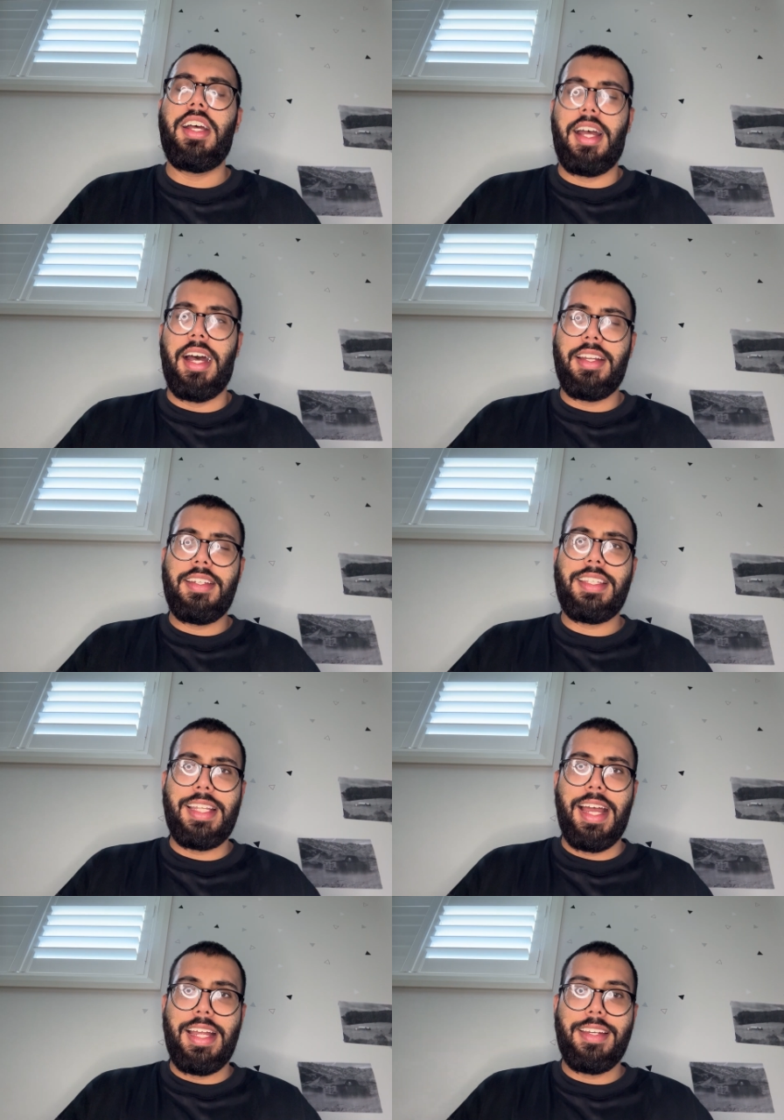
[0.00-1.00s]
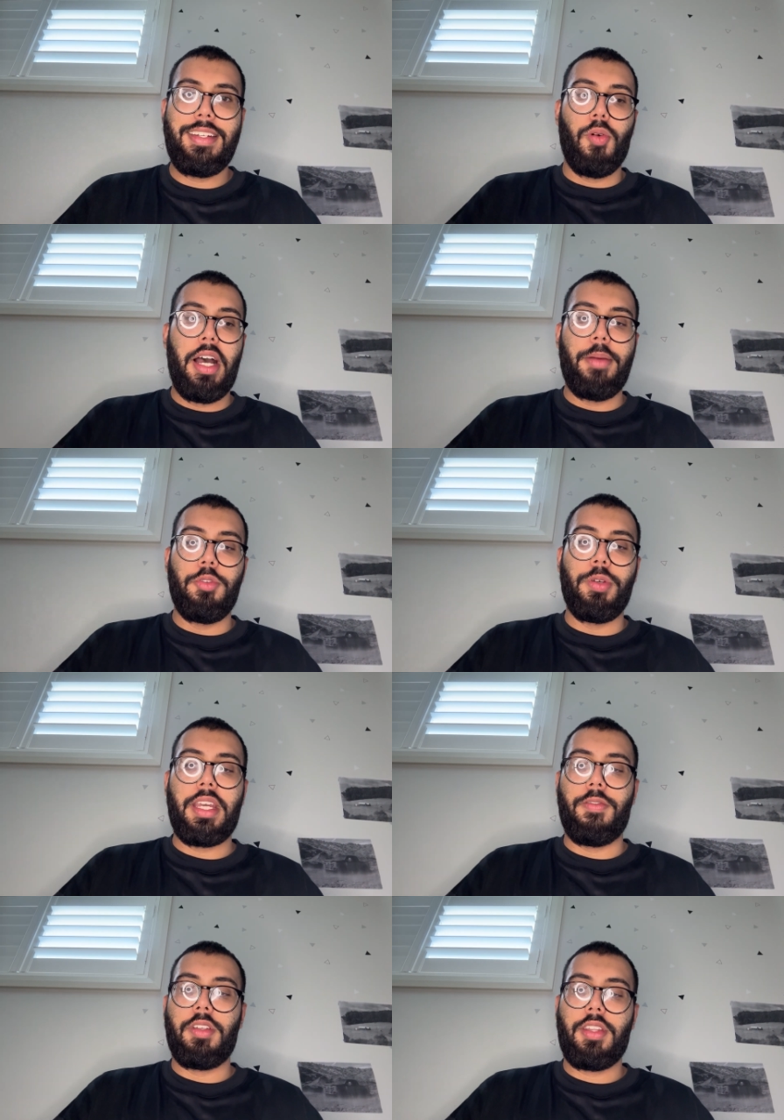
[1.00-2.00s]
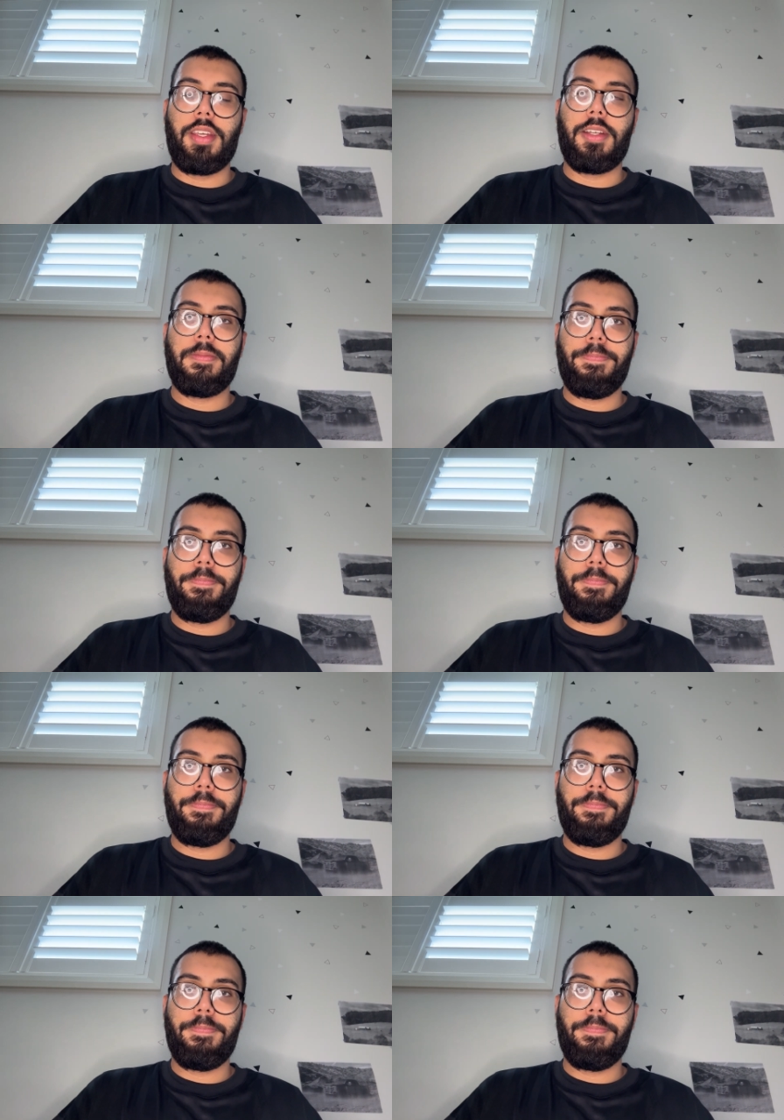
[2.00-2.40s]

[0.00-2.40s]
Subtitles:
I understand why I'm doing everything.